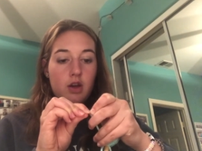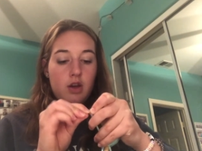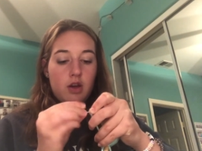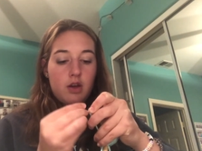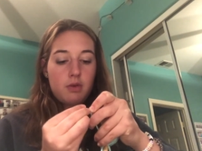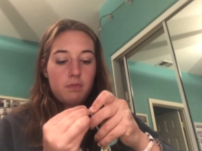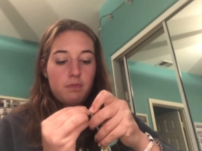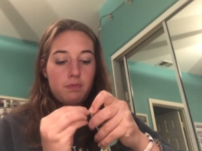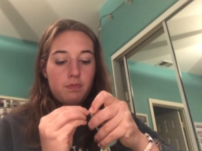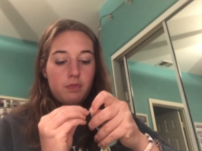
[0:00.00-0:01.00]

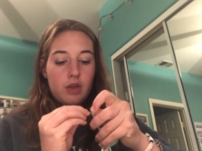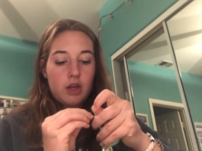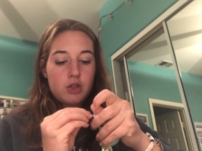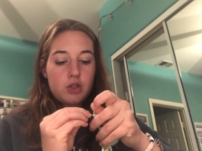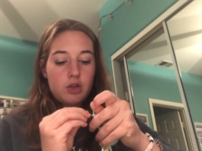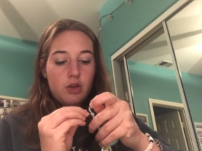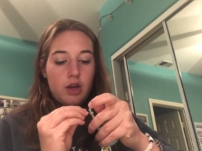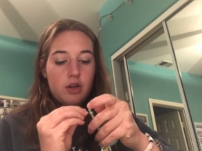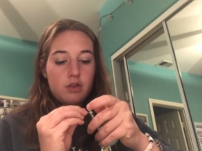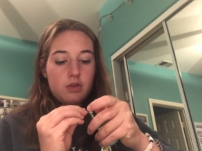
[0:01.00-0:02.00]
I can show you
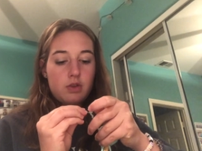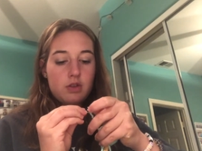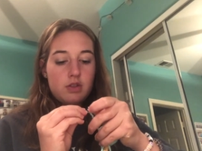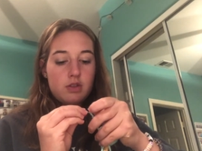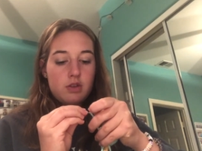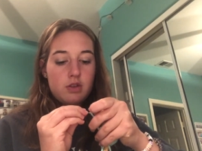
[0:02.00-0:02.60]
how to do this